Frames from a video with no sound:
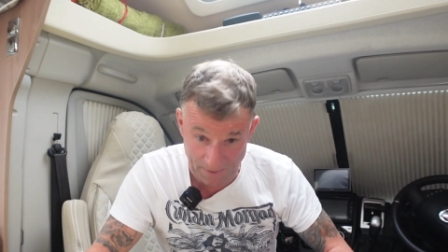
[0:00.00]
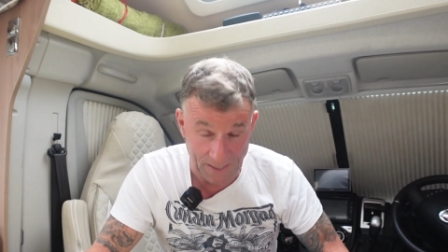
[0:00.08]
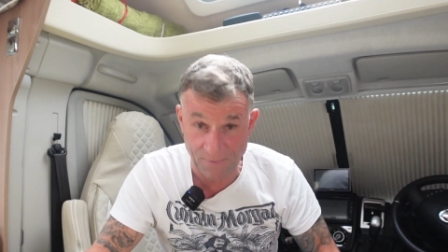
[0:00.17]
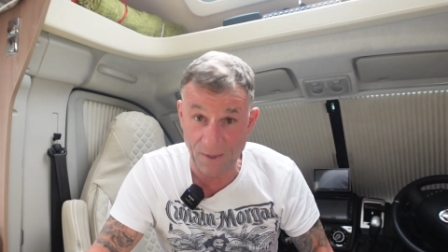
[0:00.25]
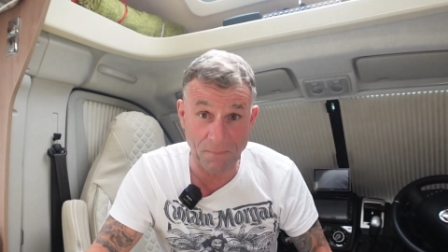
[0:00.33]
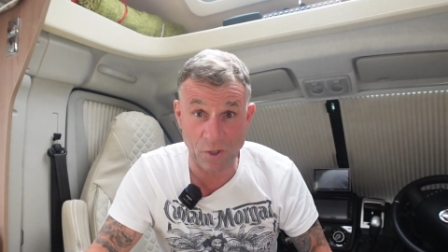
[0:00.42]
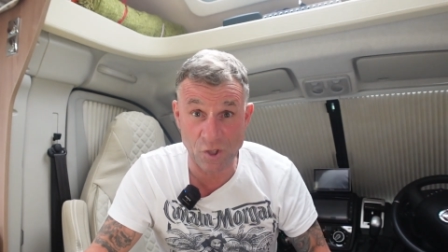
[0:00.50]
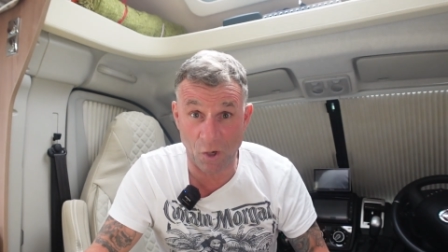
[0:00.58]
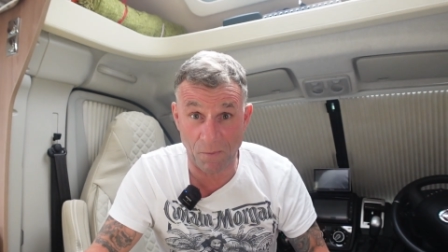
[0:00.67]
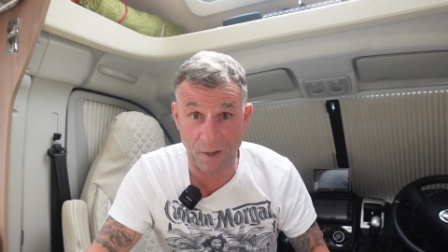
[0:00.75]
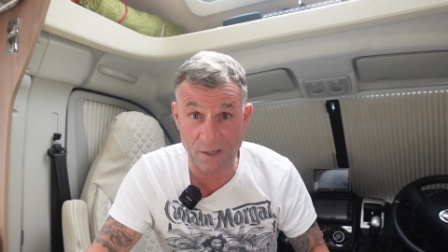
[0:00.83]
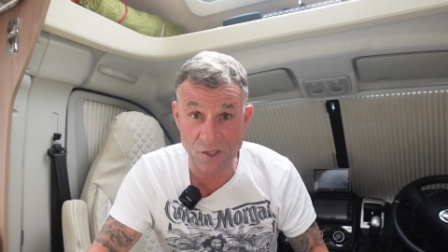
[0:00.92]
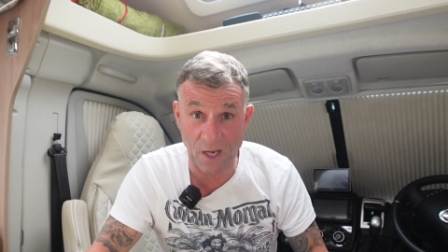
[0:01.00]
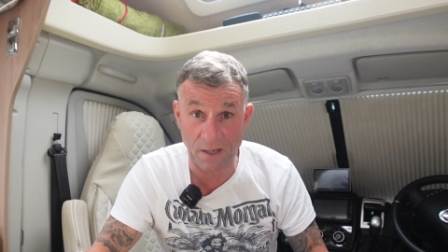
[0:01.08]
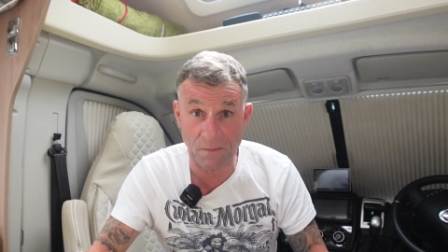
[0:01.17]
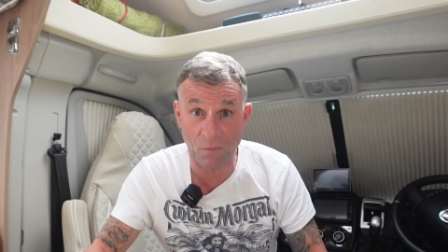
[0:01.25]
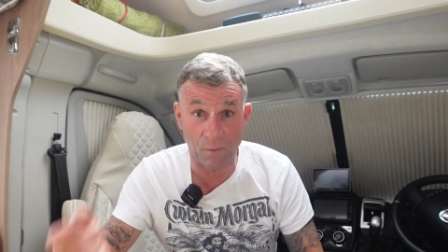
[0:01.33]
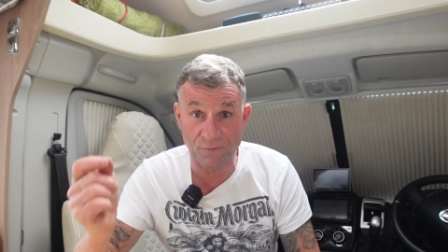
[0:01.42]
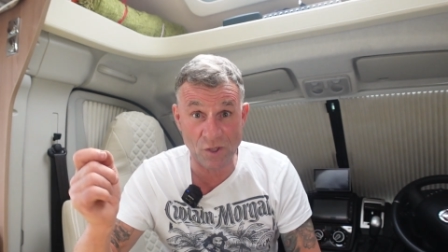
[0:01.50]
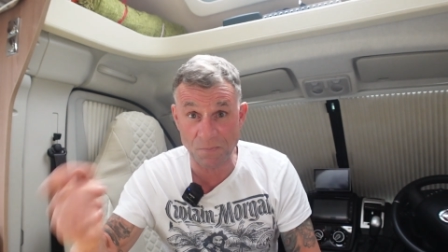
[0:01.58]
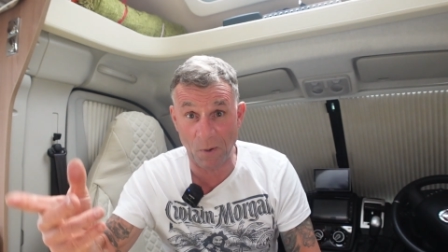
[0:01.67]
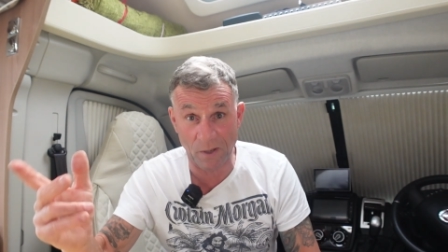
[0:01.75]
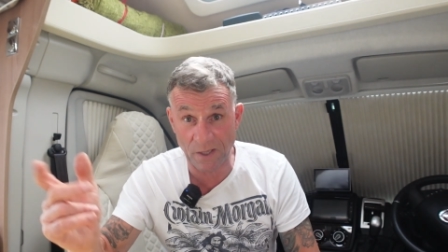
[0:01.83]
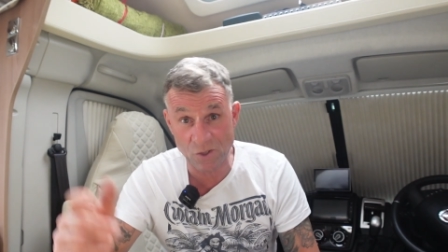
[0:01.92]
They might turn around and say, we've
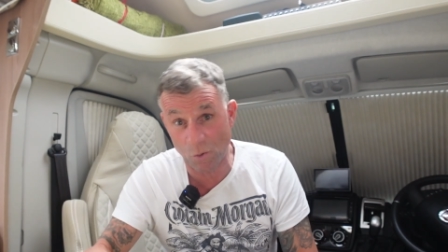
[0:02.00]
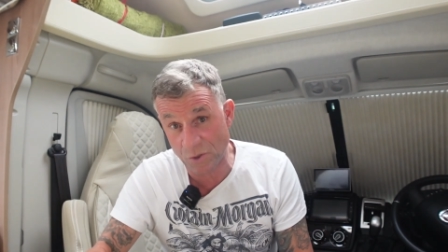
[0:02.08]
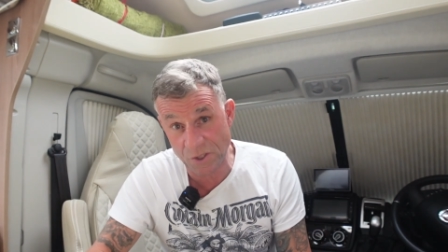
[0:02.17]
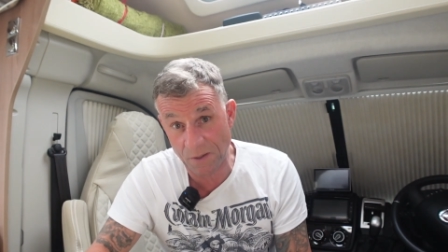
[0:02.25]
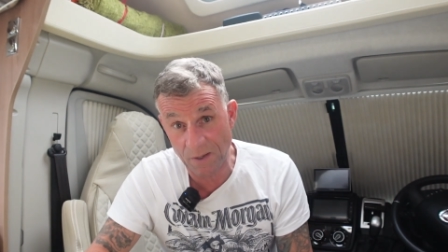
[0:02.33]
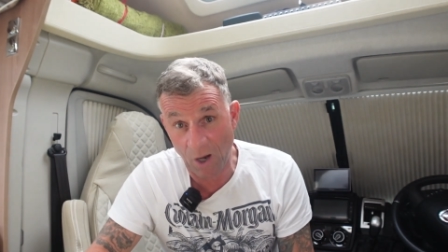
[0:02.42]
just put an exhaust.